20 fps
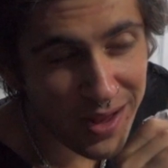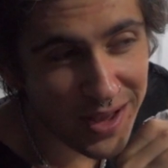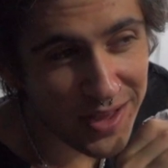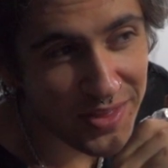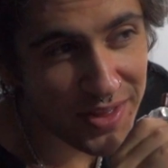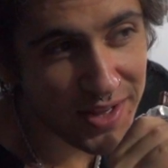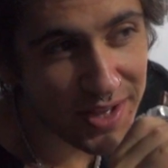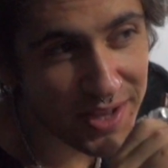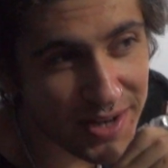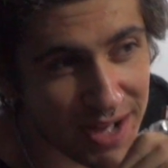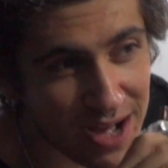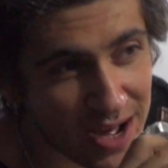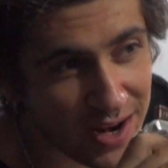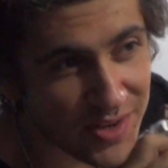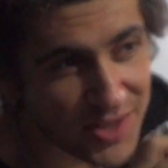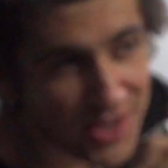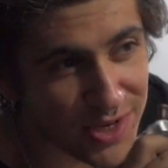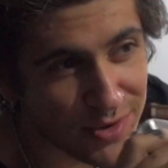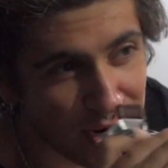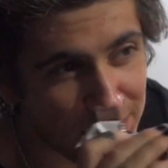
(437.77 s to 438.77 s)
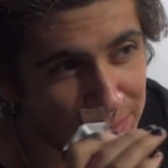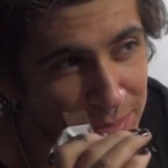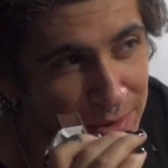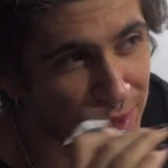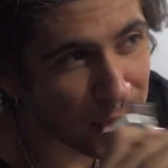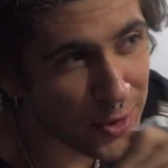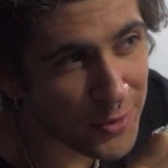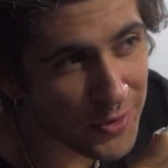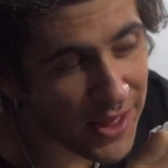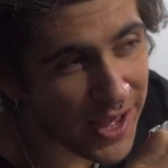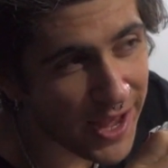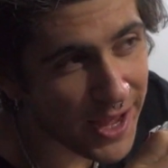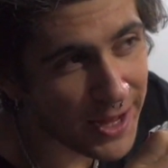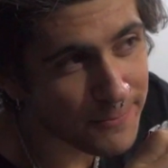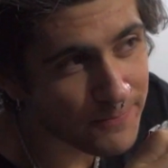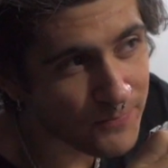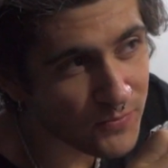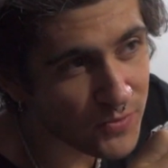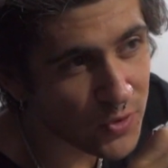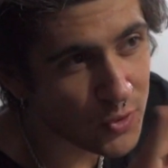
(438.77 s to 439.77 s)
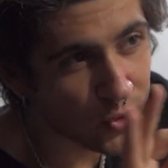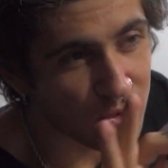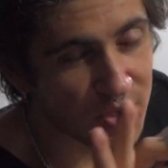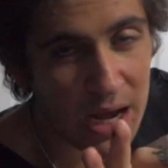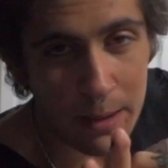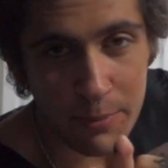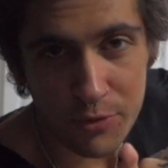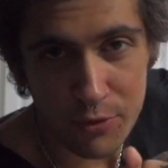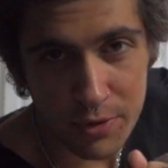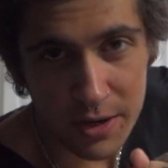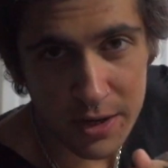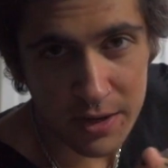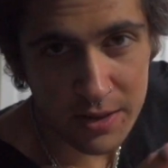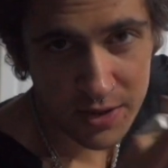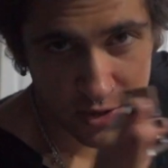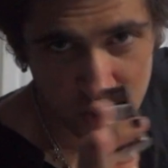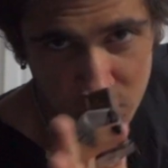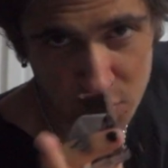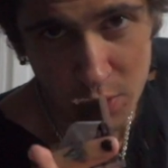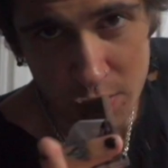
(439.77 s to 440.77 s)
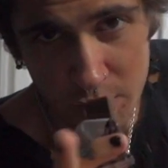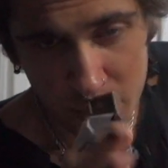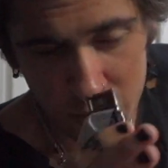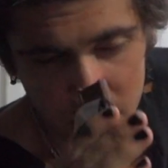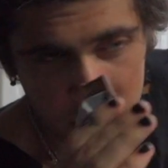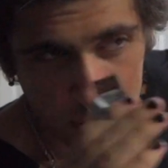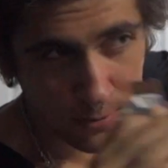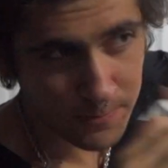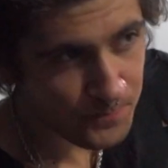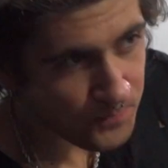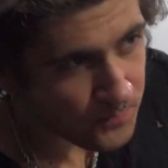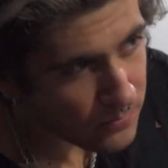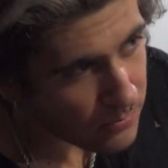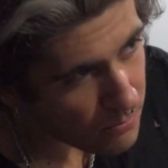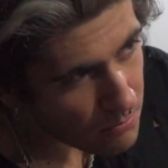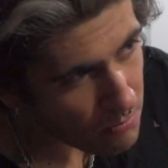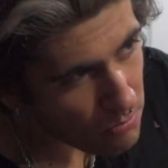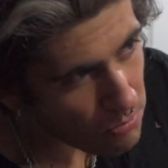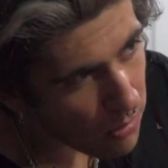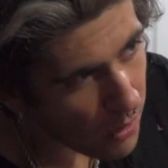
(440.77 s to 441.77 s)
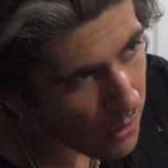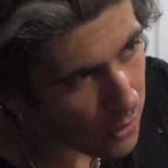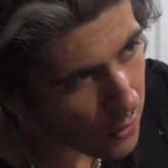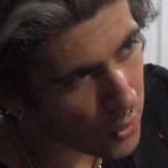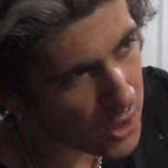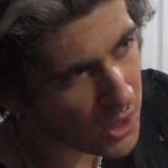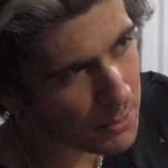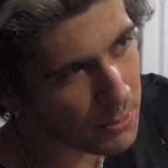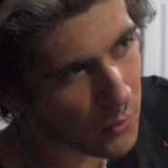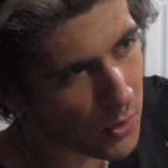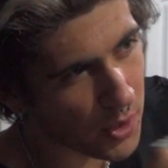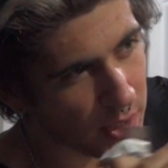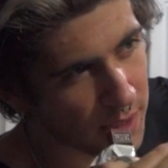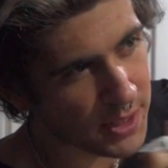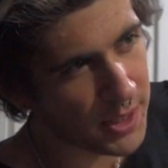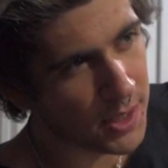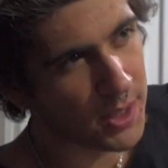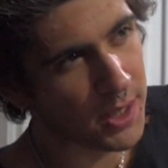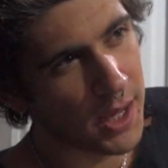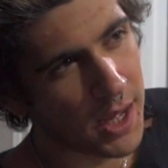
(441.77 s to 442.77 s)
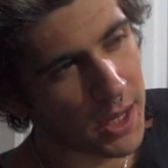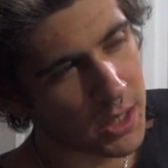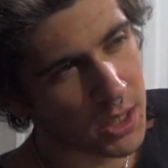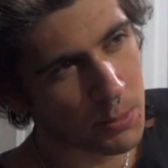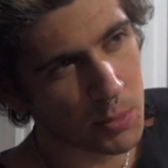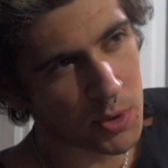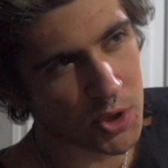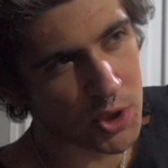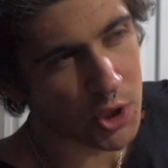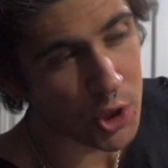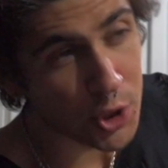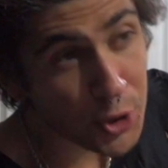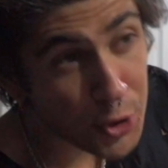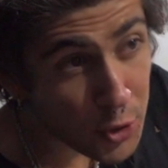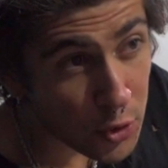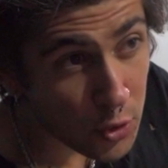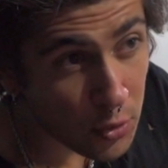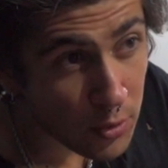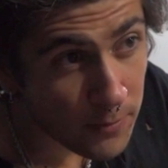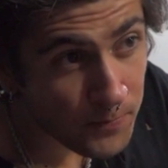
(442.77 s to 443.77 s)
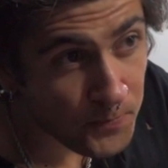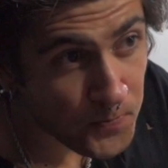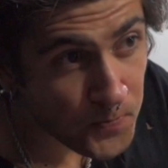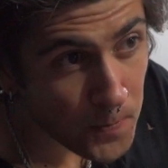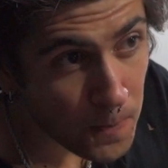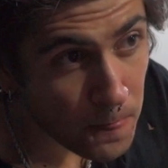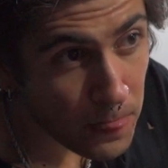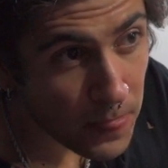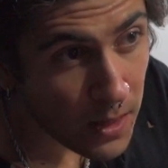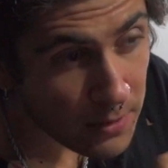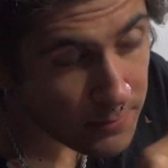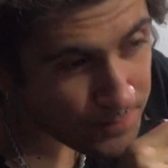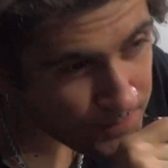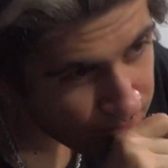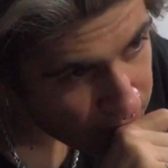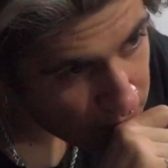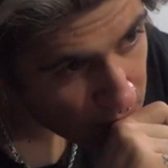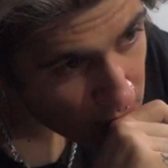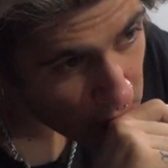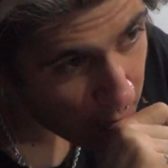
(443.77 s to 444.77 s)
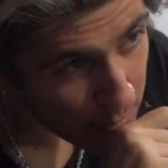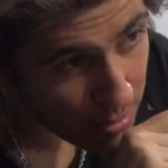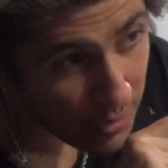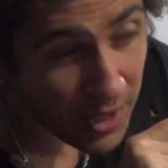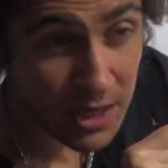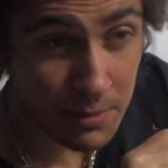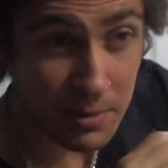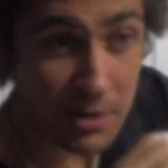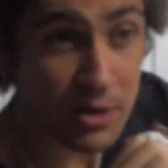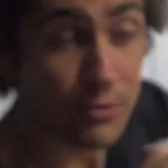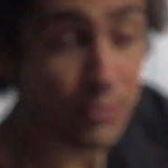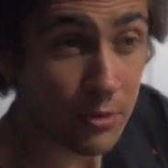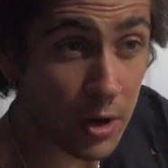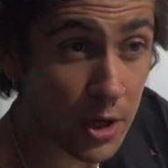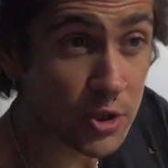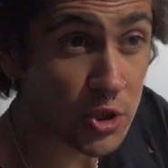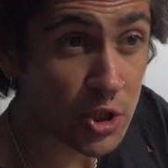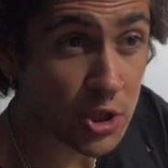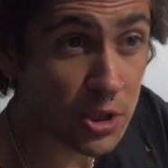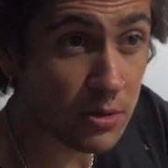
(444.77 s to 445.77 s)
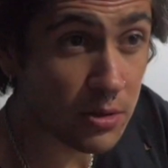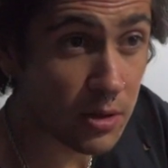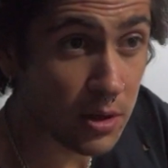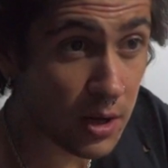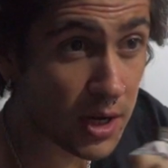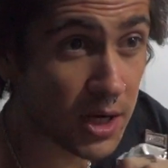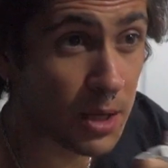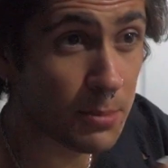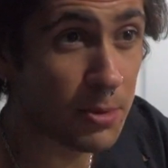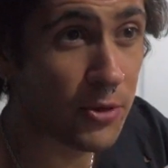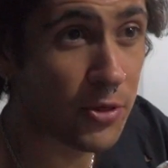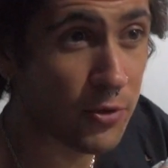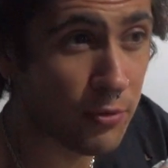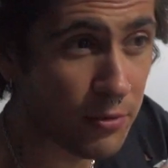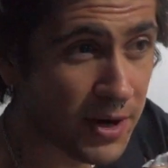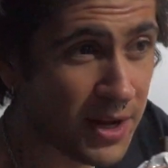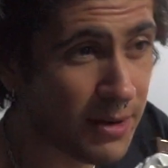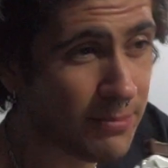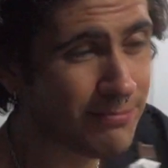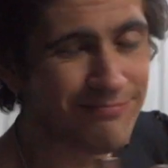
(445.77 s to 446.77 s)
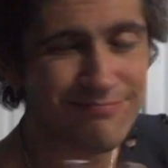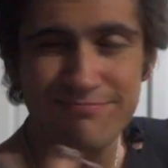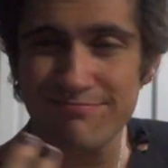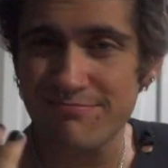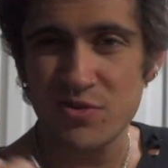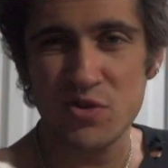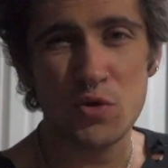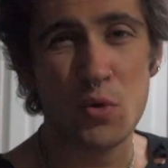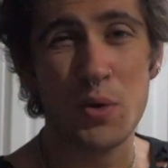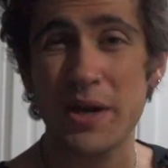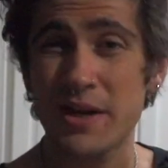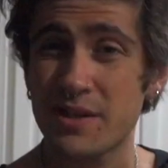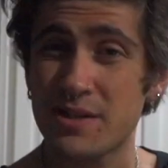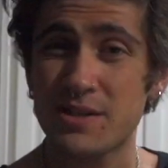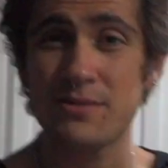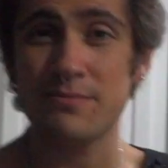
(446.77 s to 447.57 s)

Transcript: and then honestly, right below that, do a top three, and then Joey will go. Well, number one, Kit Kat. Number two, probably gonna be Crunch. And number three, Twix.